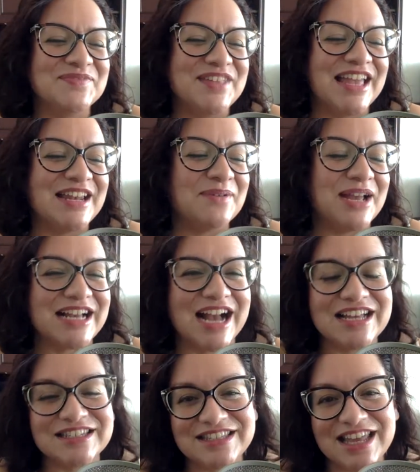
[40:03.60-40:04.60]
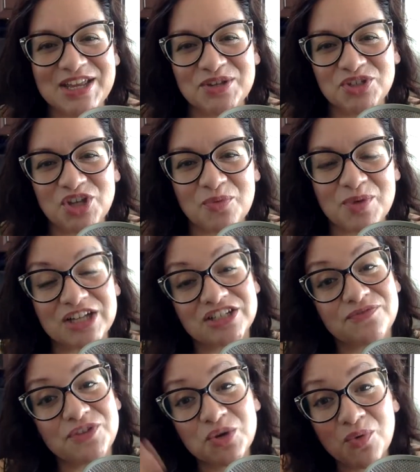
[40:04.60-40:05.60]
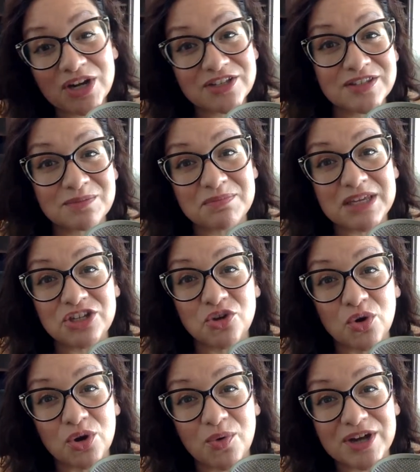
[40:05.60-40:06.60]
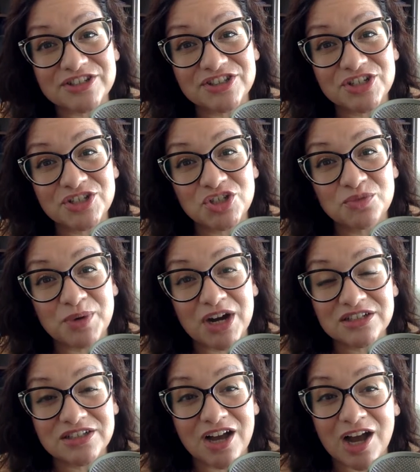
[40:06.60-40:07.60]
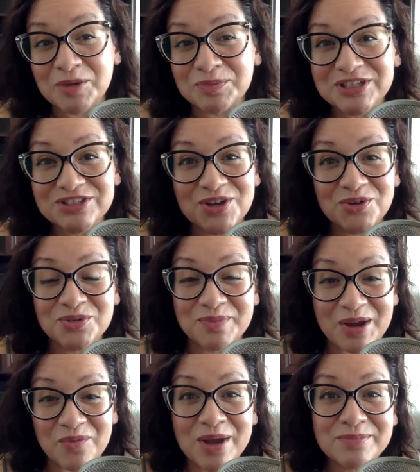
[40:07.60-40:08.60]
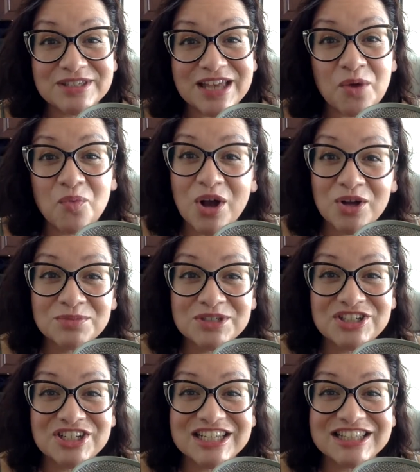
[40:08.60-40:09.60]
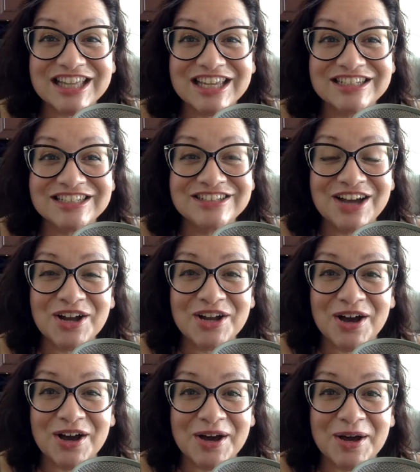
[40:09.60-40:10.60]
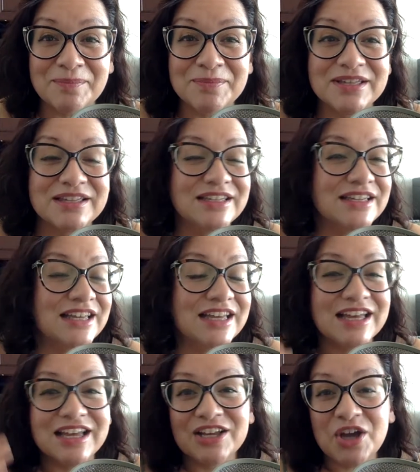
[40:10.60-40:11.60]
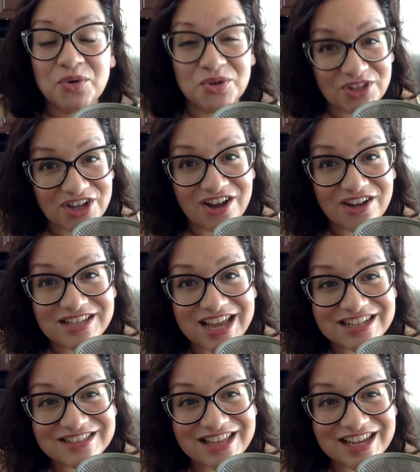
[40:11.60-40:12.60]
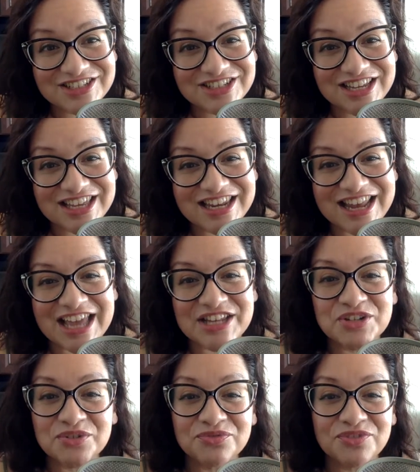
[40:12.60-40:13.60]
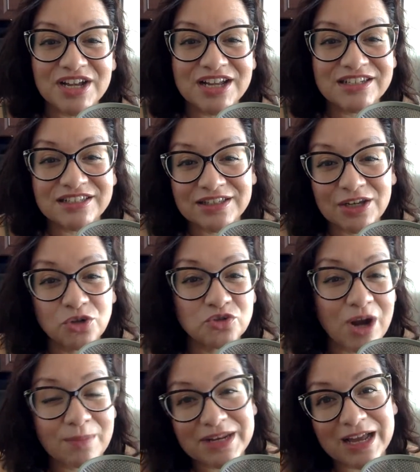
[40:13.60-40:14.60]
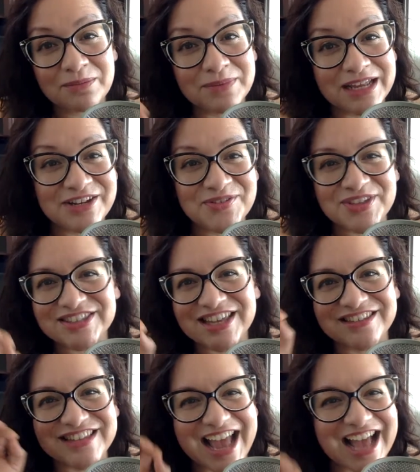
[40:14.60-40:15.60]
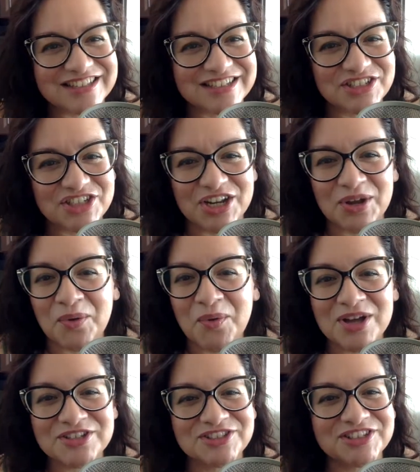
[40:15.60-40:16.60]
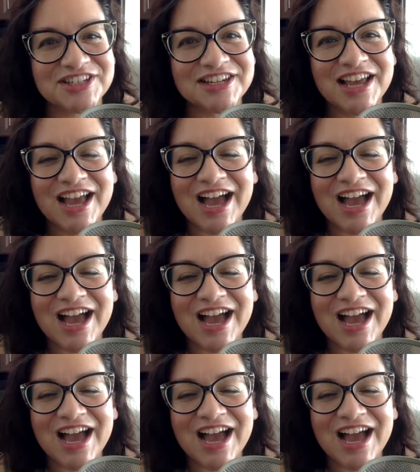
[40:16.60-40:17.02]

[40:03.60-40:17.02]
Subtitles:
Anyway, guys, thank you so much. If you want to submit your question to Bawk Talk, please go to my website, welcometochickenlandia.com. Go to the contact section and you'll find a little drop-down menu that says ask a chicken question.